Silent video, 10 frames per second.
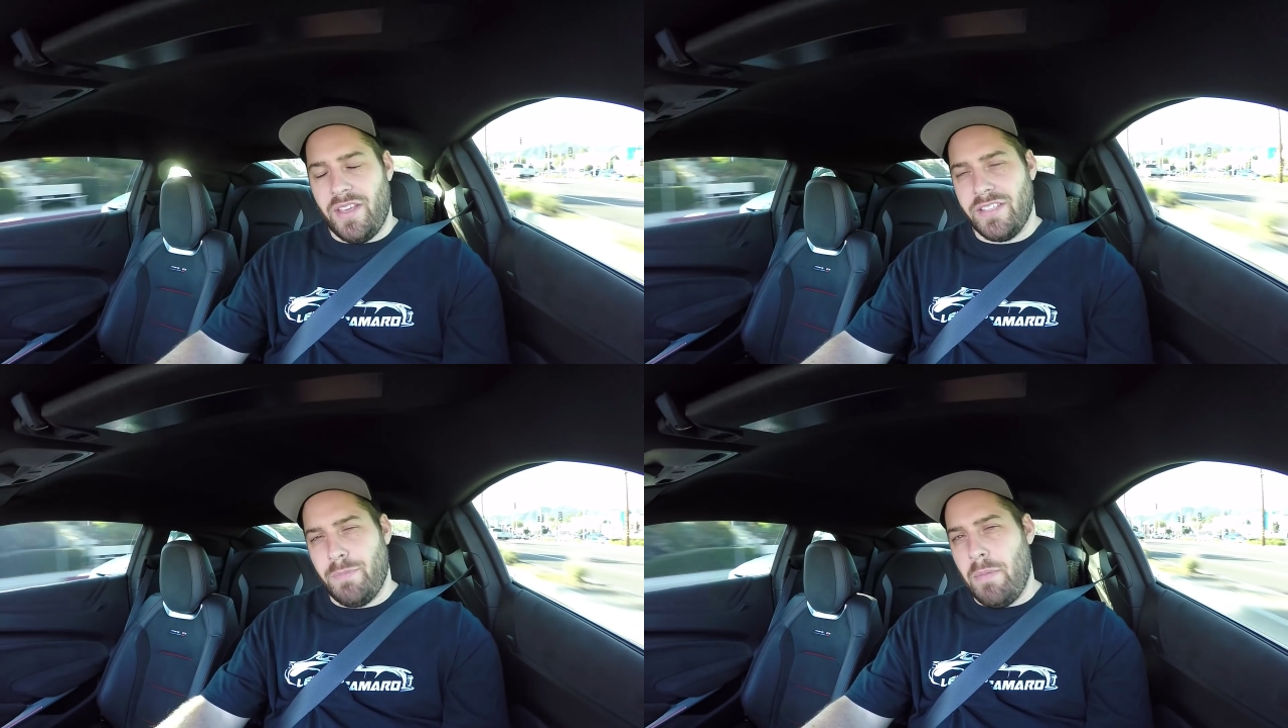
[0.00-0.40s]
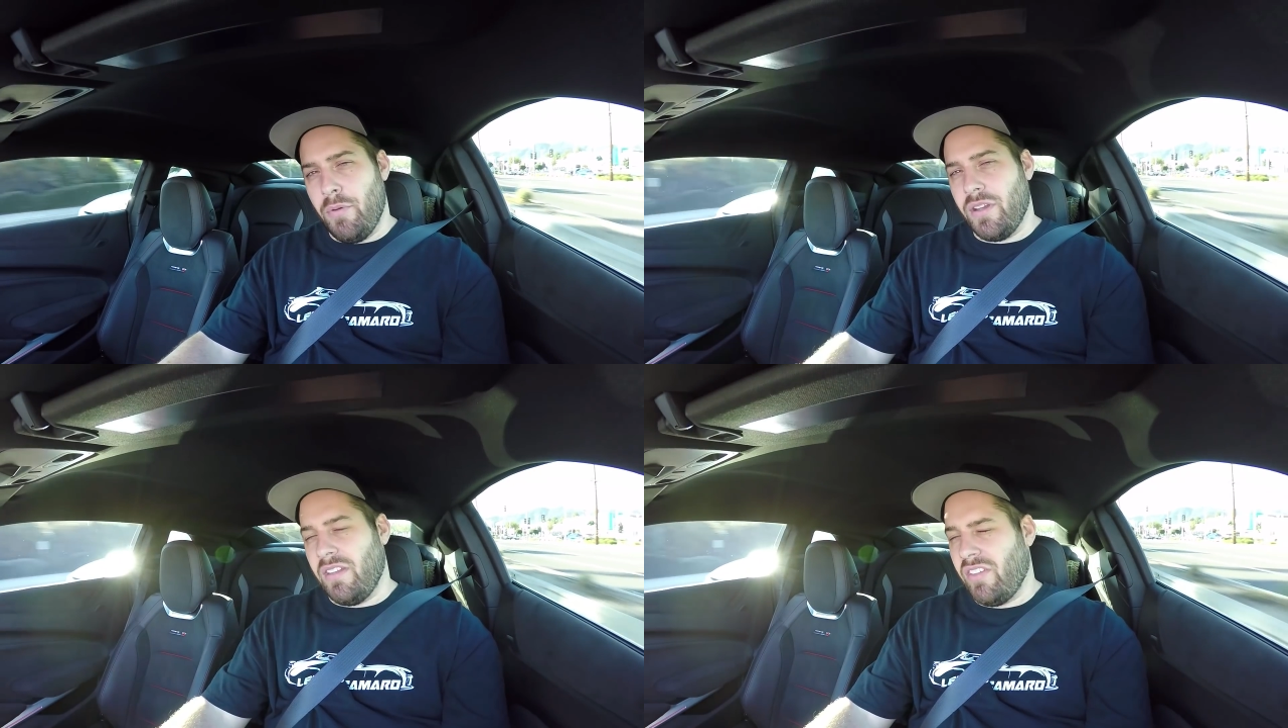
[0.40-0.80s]
things
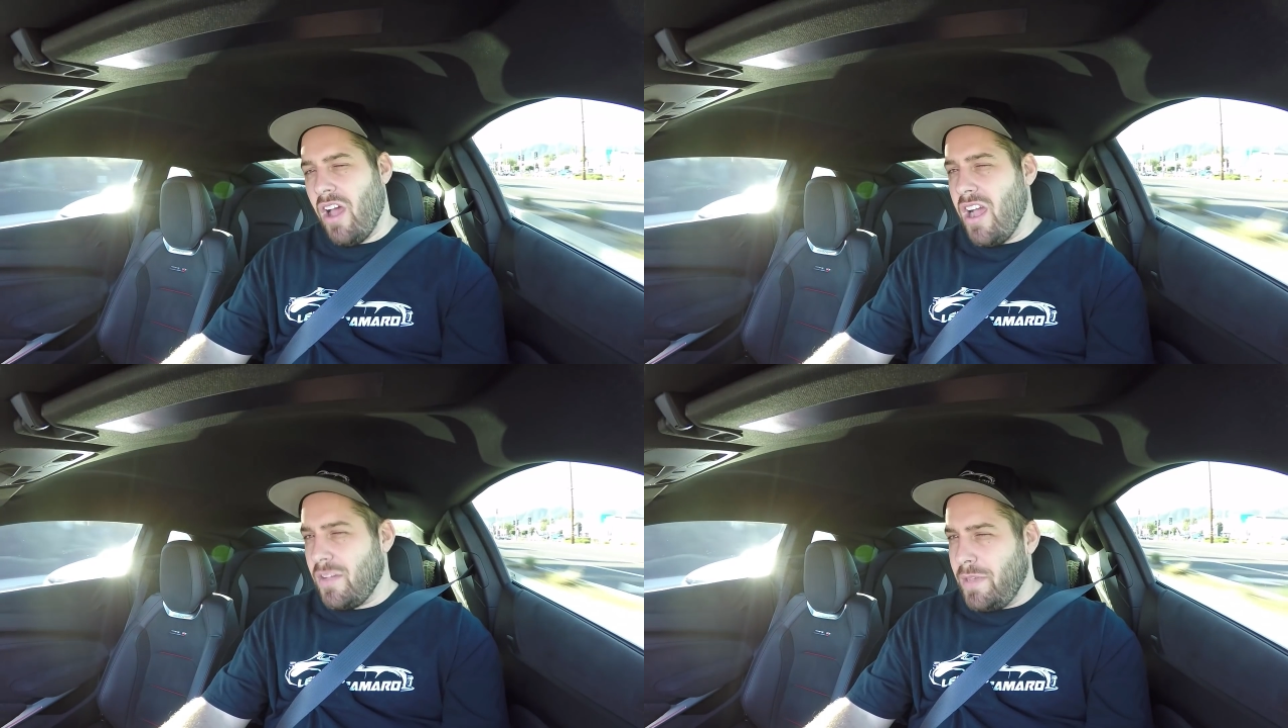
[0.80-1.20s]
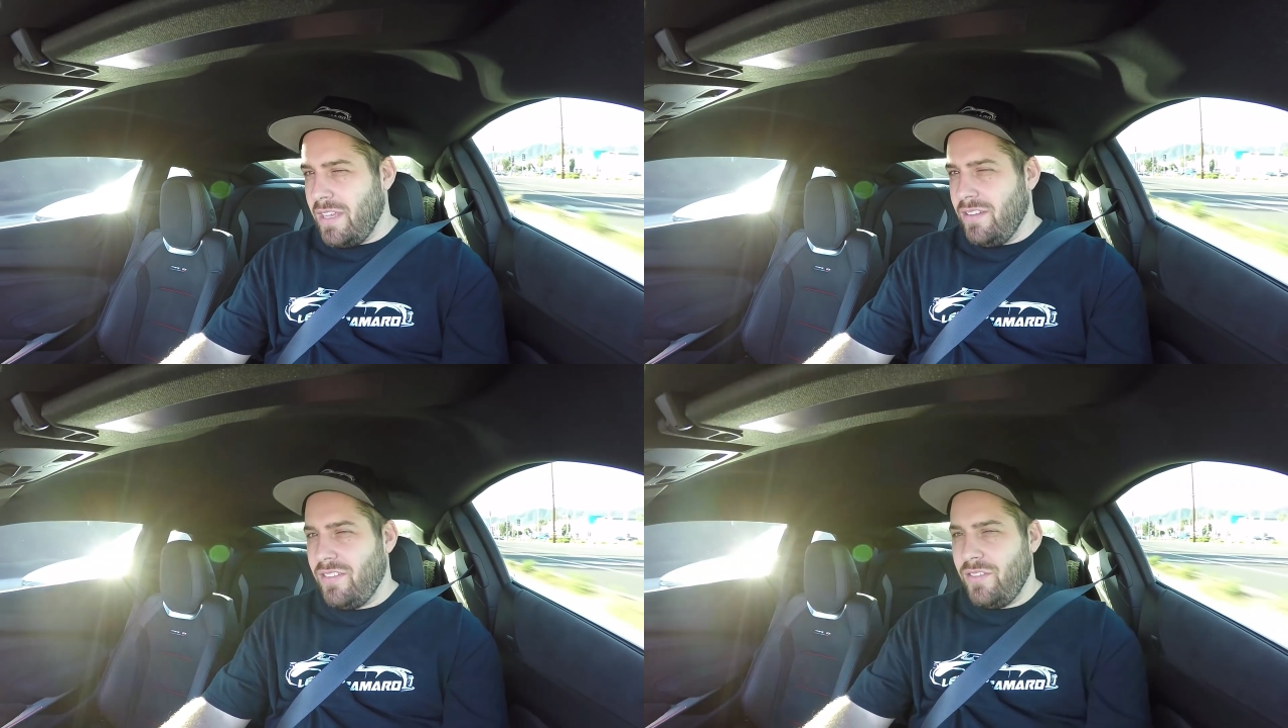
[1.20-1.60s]
people can talk me
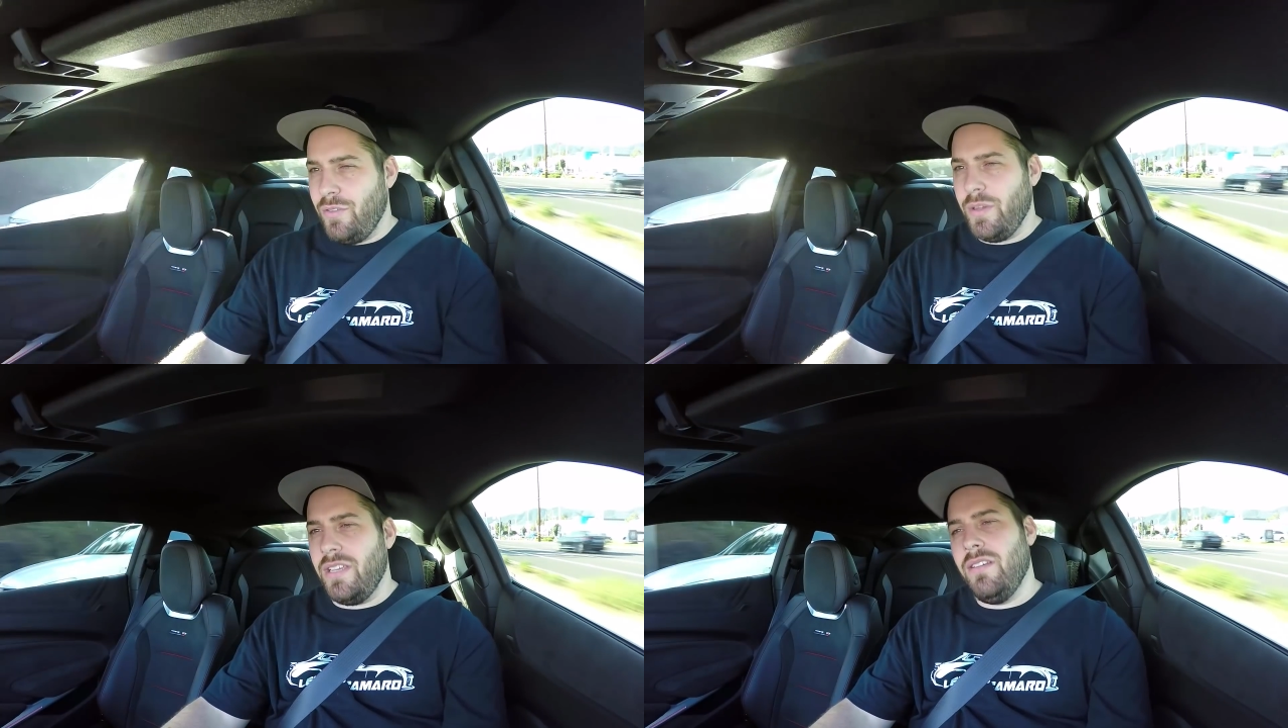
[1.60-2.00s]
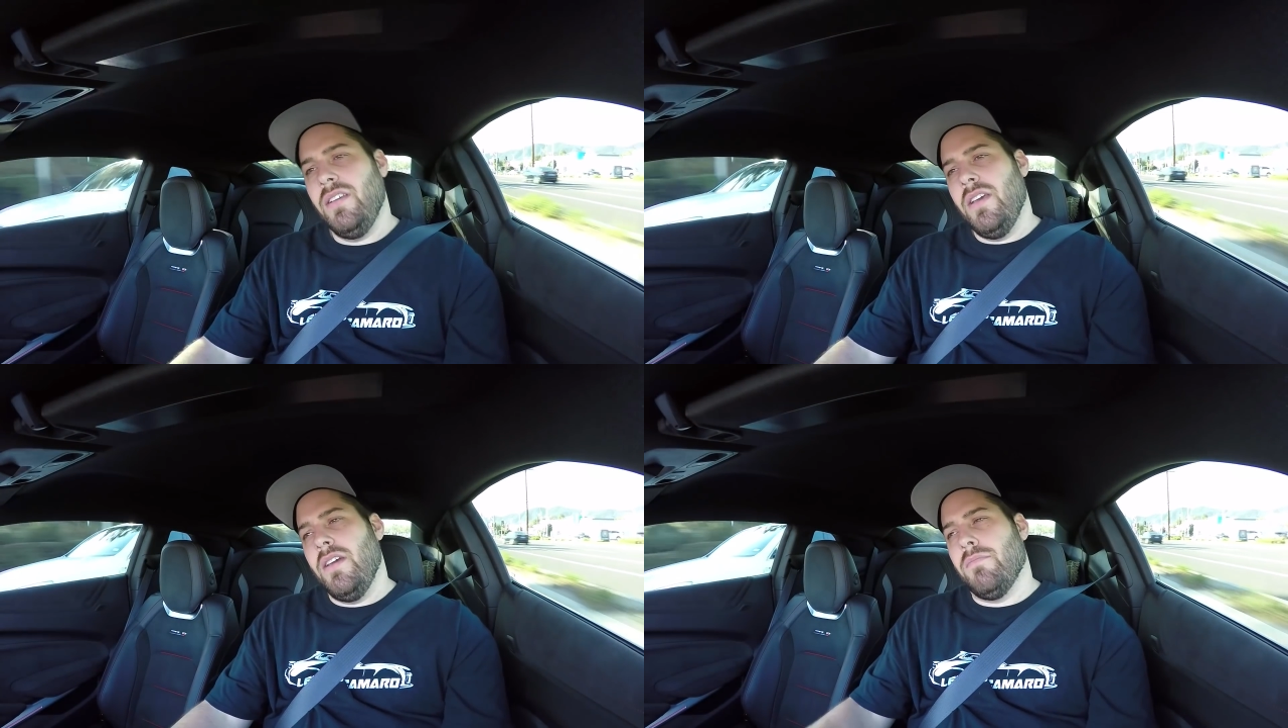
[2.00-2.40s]
into
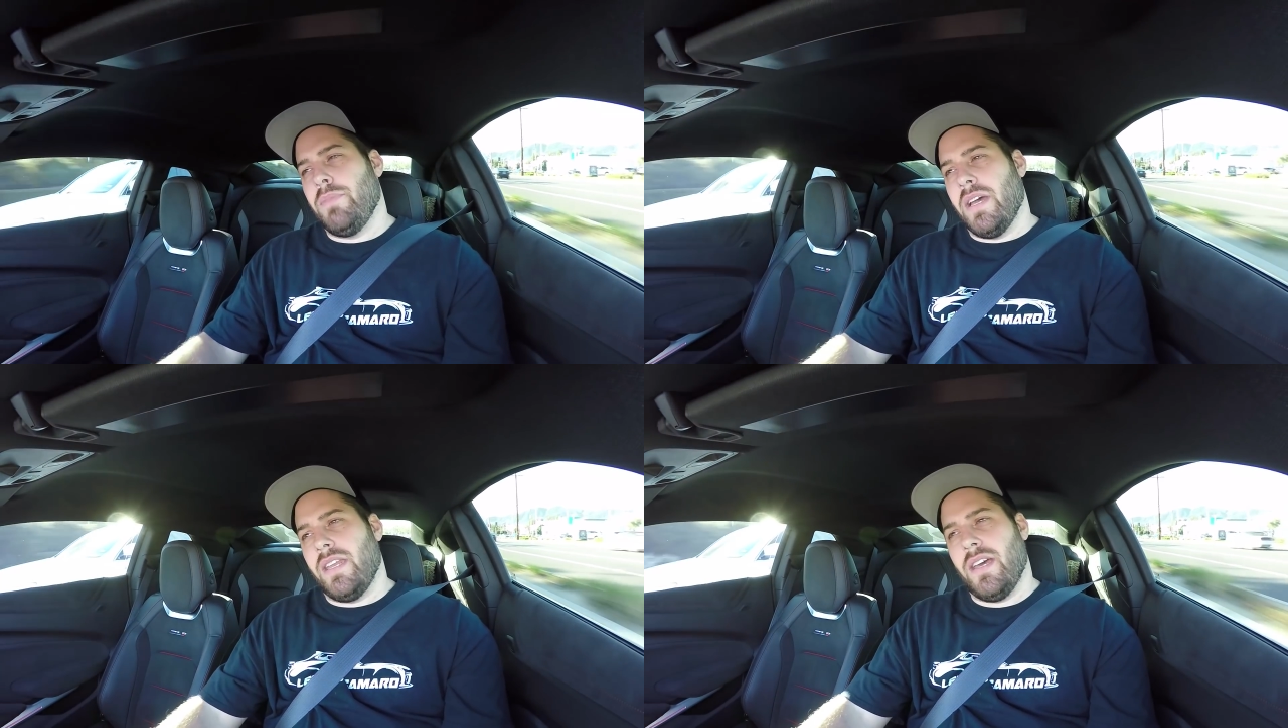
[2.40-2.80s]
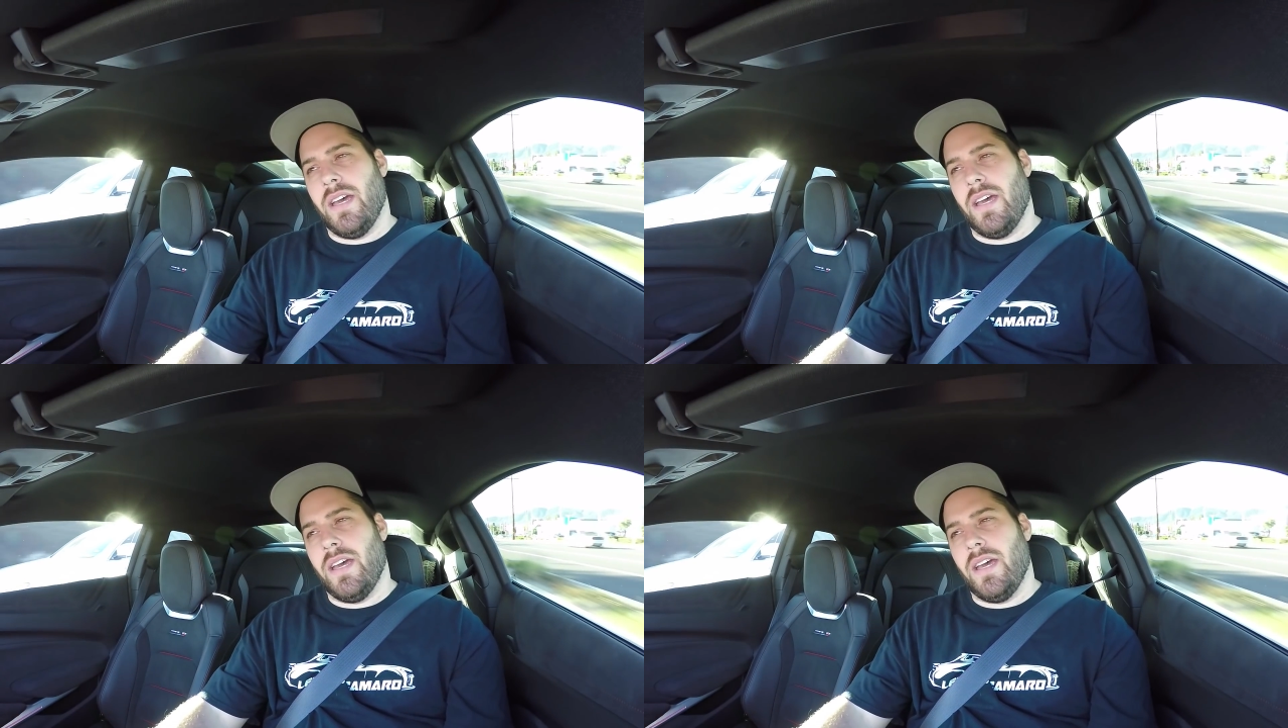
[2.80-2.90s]
doing, but